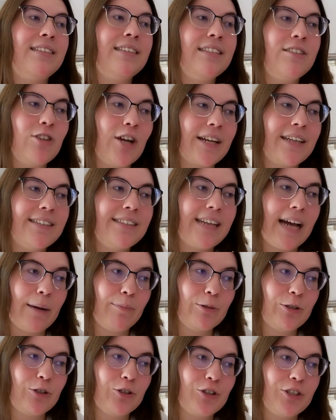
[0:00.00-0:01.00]
Tea Dragon
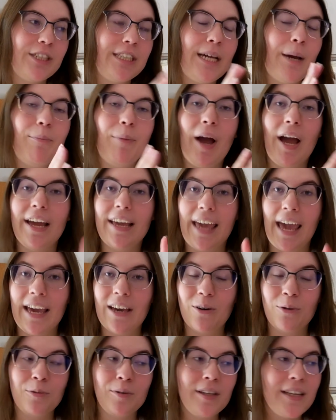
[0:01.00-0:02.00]
Tapestry by
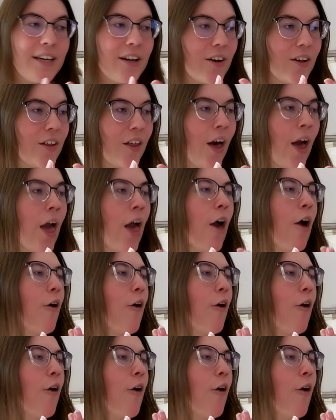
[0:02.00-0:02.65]
K. O'Neill.